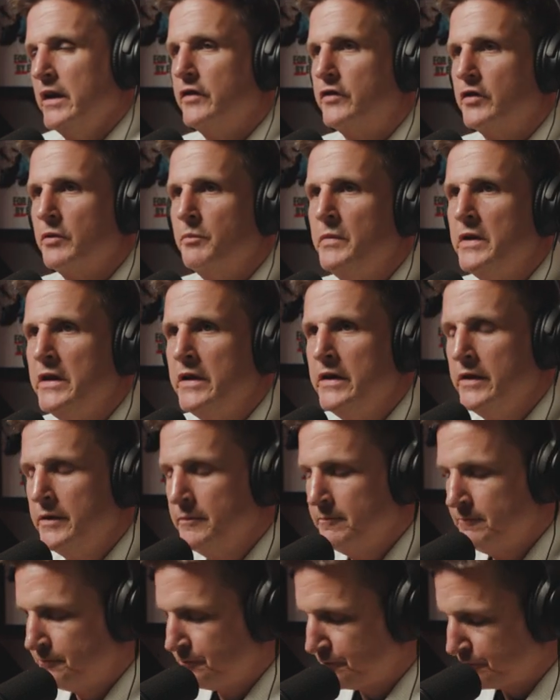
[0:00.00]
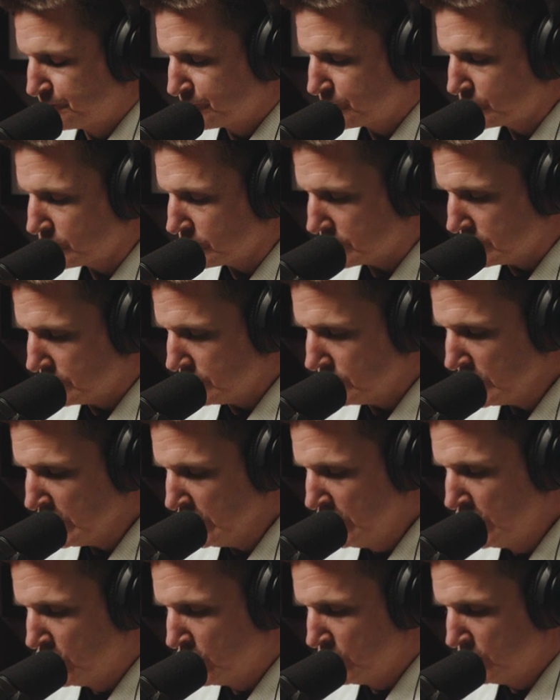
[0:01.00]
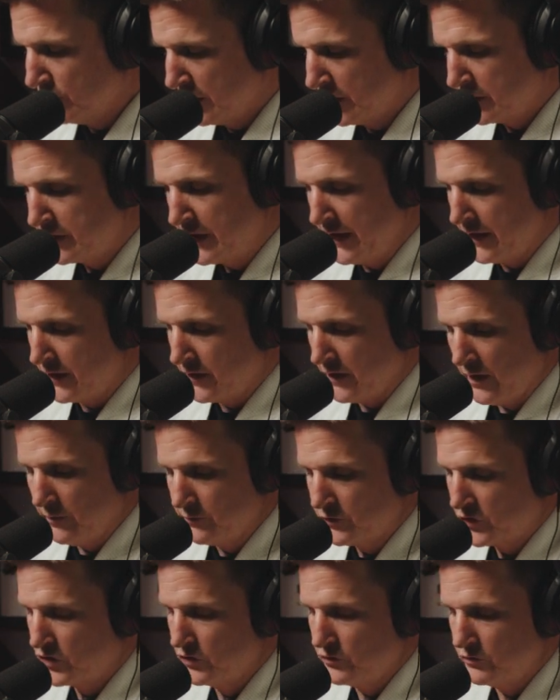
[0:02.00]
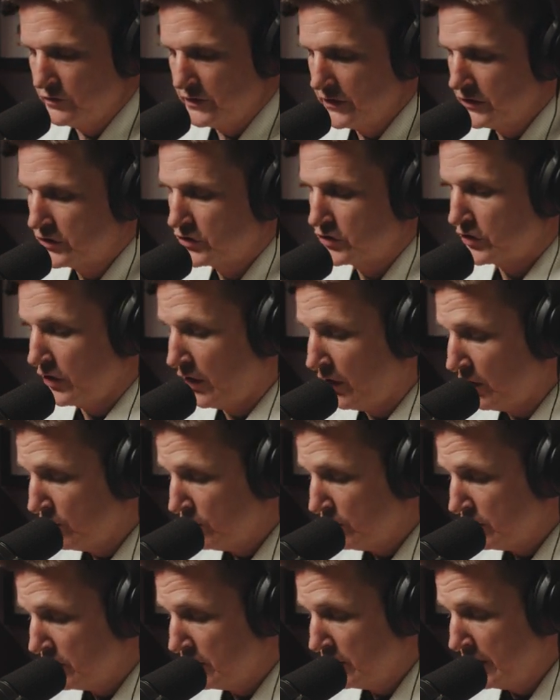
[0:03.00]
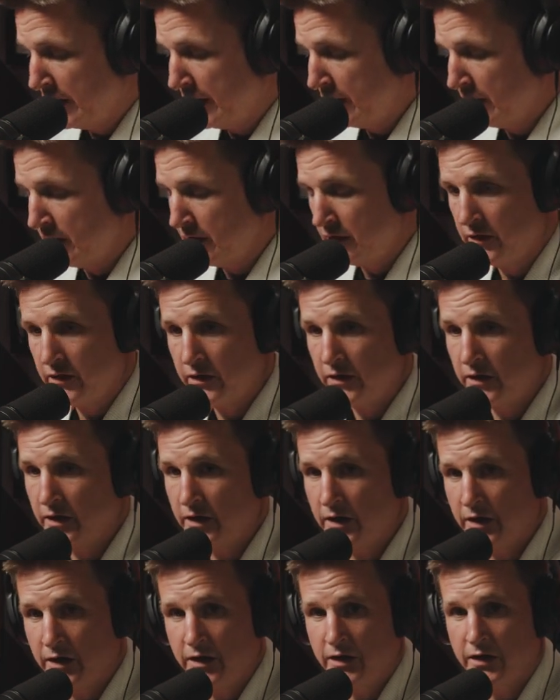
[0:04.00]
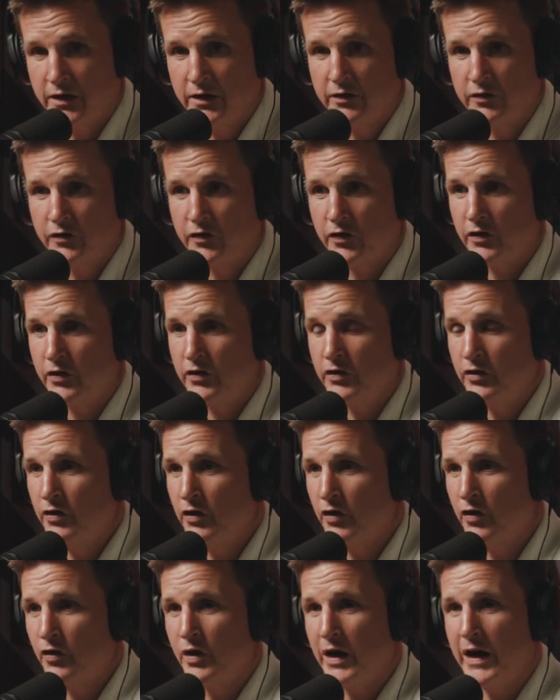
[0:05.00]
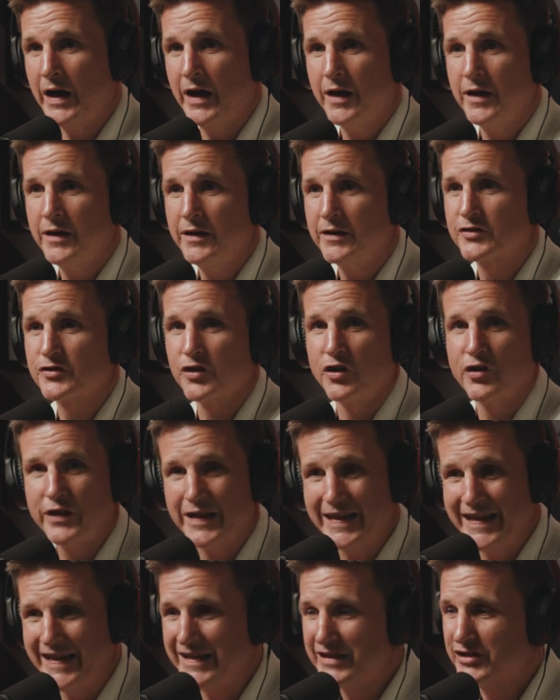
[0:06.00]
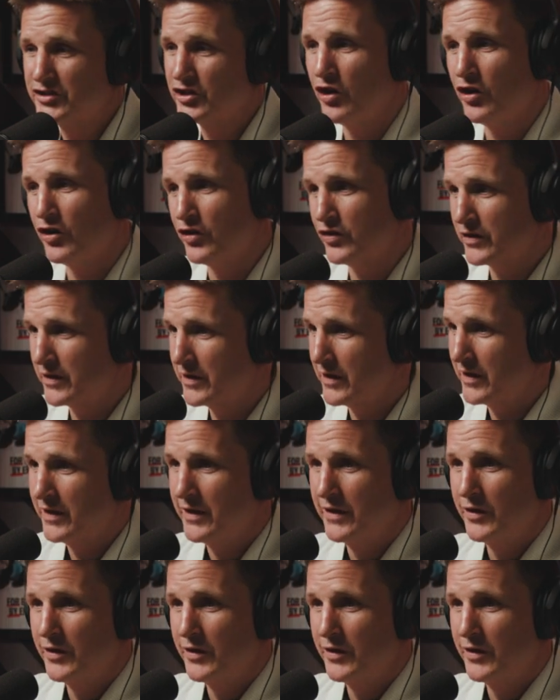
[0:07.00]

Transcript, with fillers: to me, you know, again, I'm shooting this show, and you know, I saw the hedgehog,